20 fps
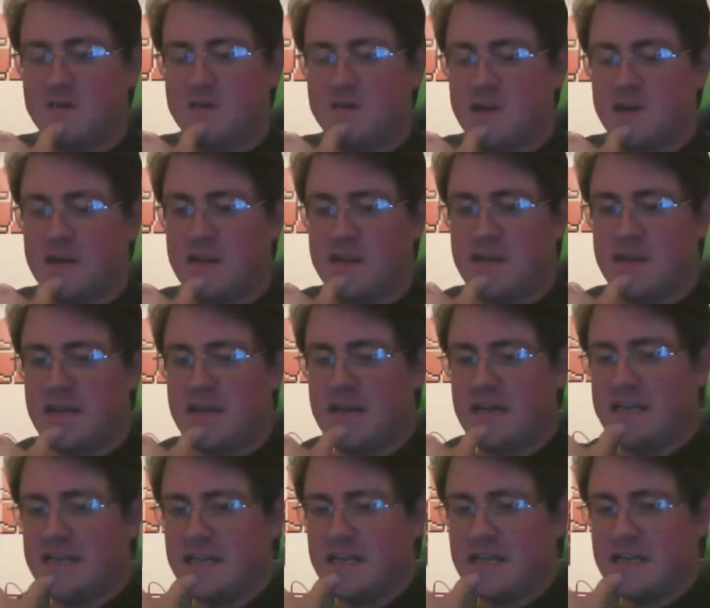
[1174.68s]
for anything I
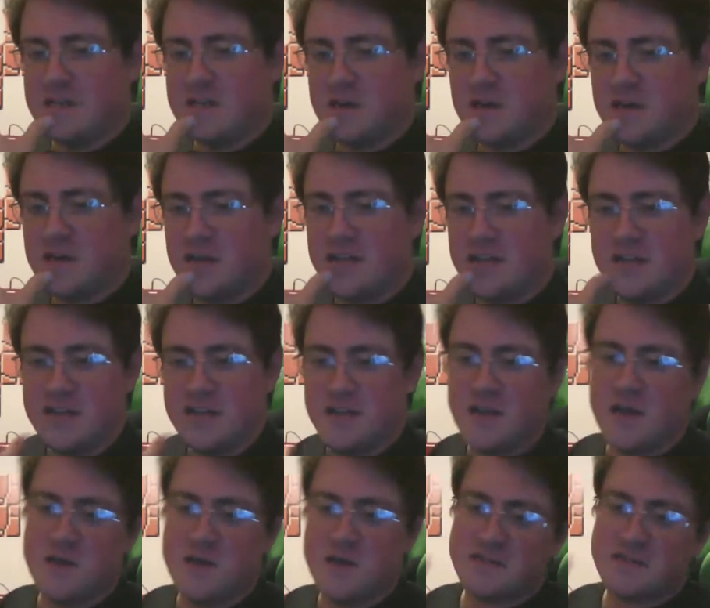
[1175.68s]
did yesterday.
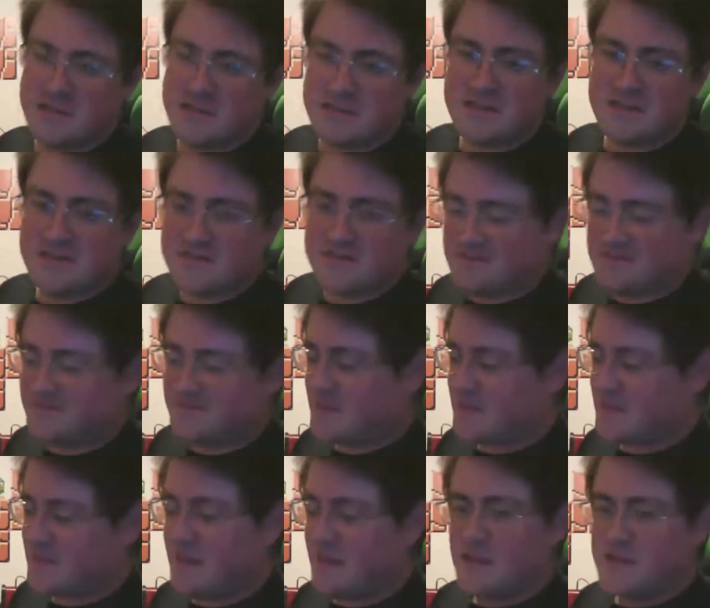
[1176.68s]
It's just
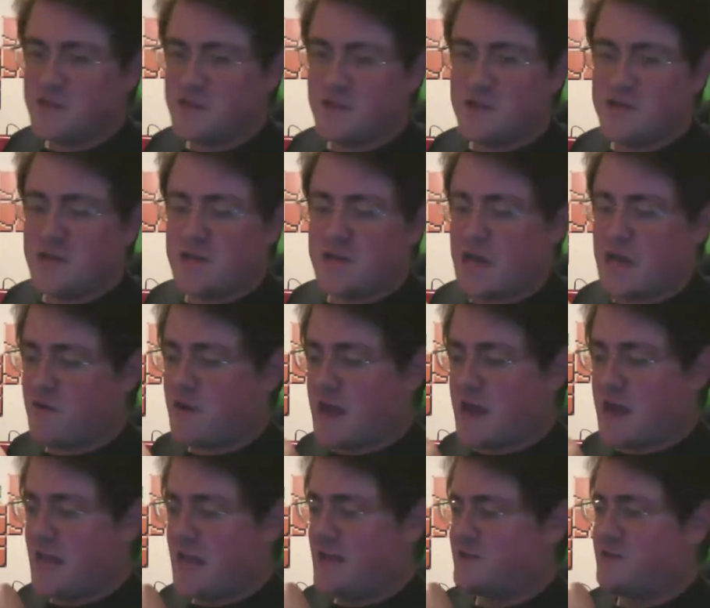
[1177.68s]
so there's not a right
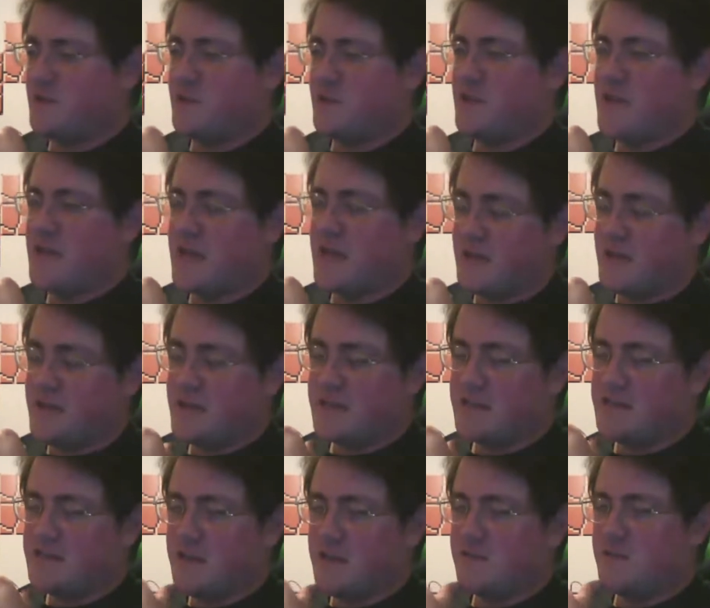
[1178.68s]
answer to that. I think it's
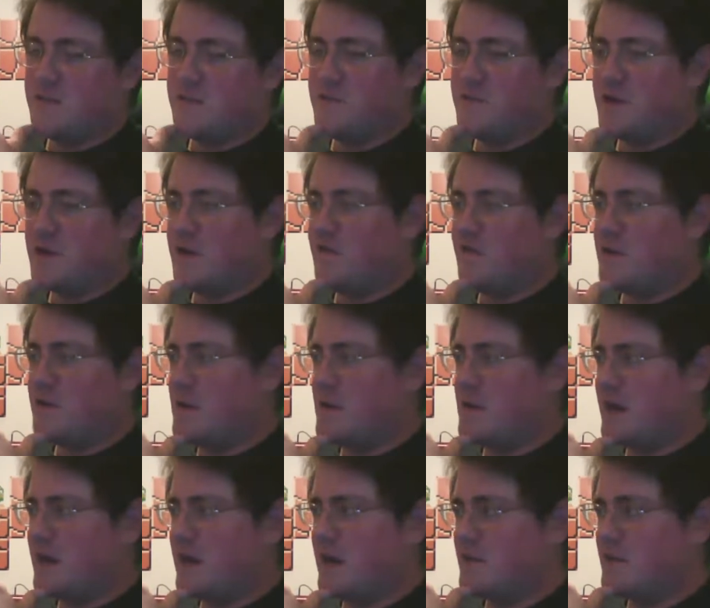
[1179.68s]
different for
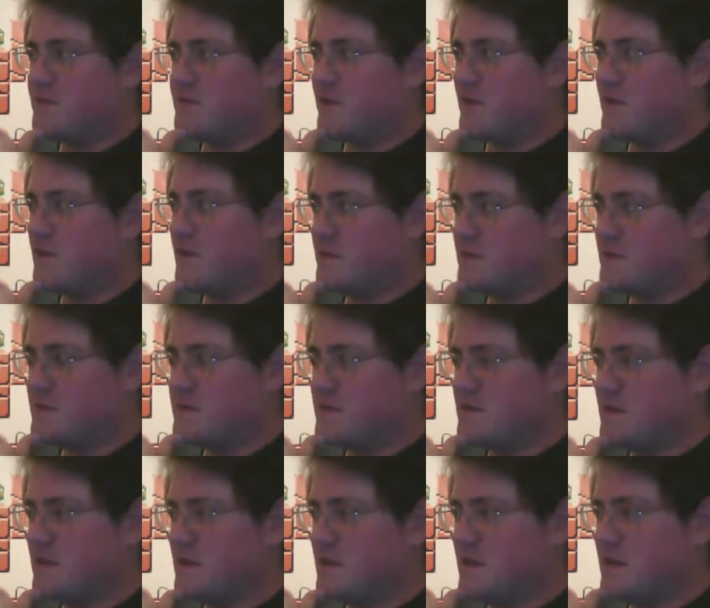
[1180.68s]
everybody as far as
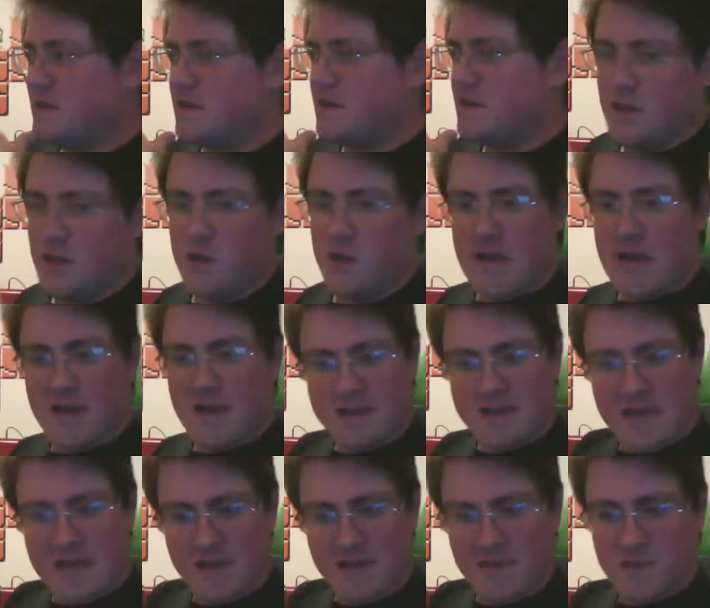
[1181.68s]
you have to
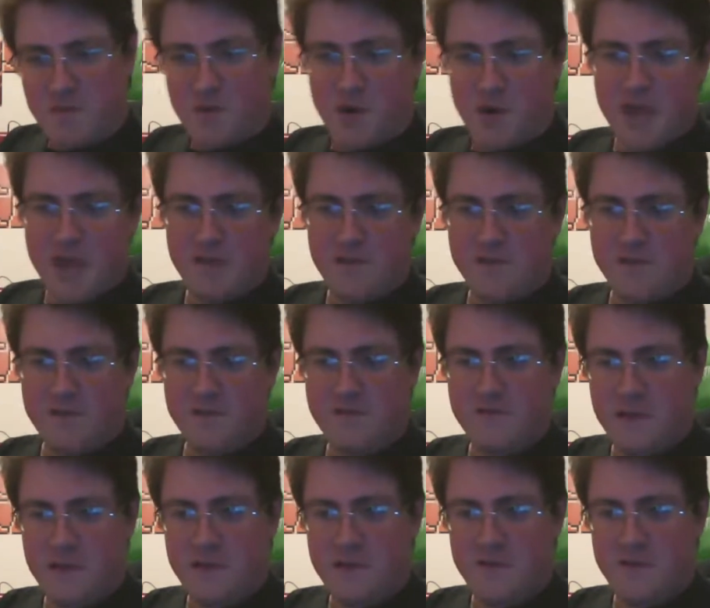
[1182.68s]
have a break from
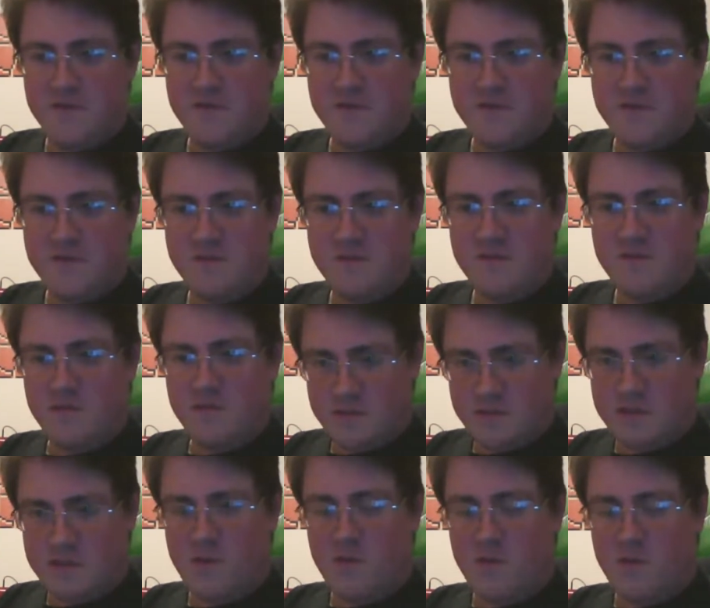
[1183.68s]
it for
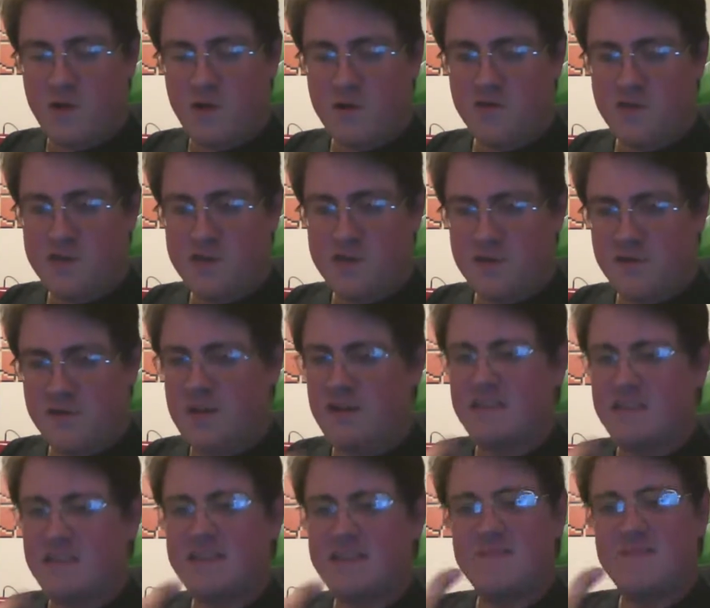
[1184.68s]
so long that you finally
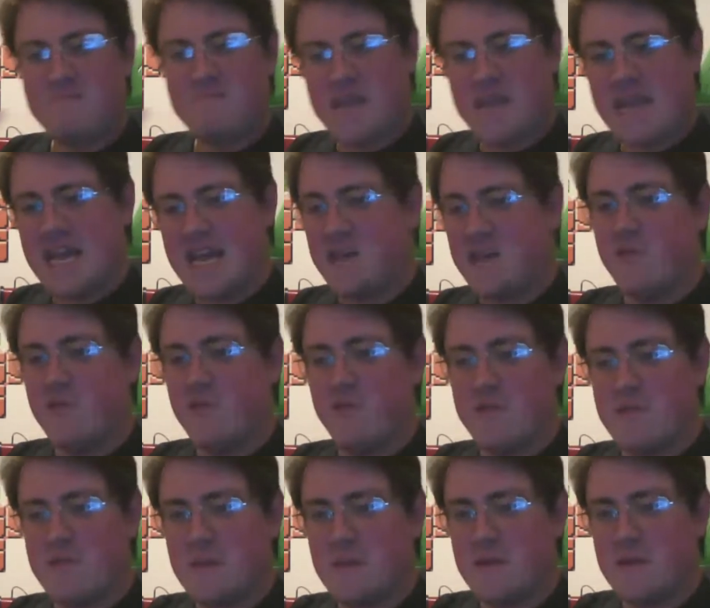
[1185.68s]
see, man, you
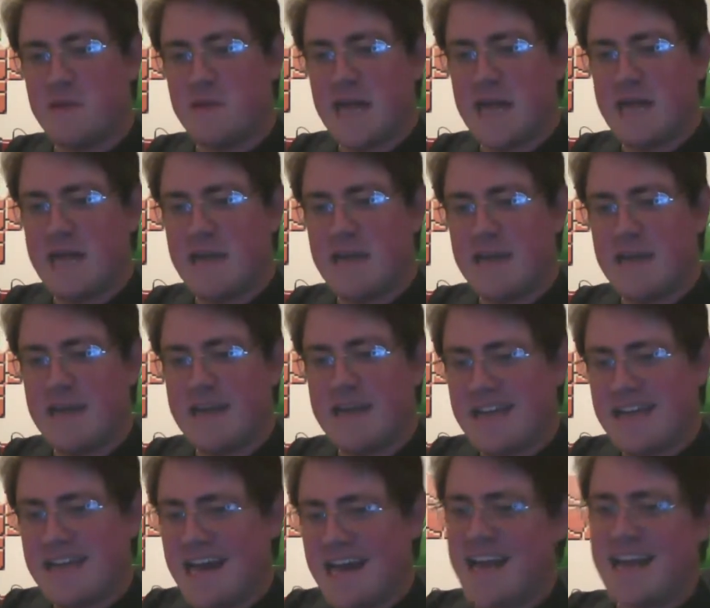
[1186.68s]
remember that.
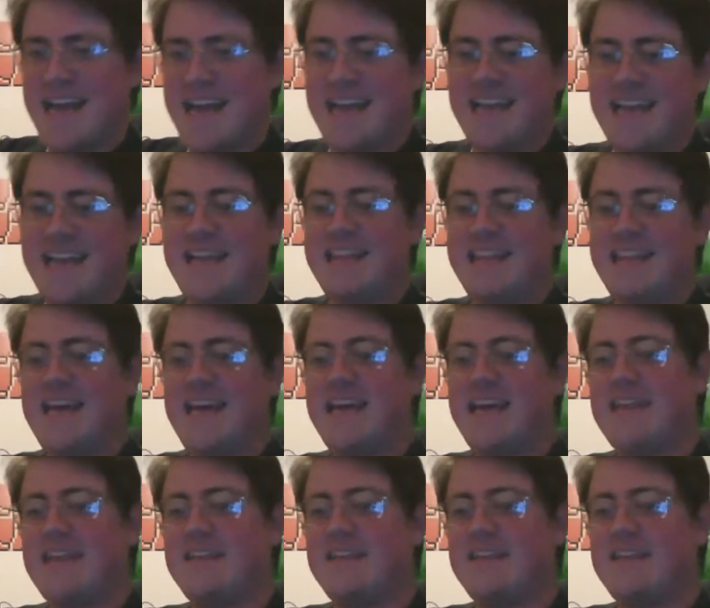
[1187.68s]
God, I got to get that again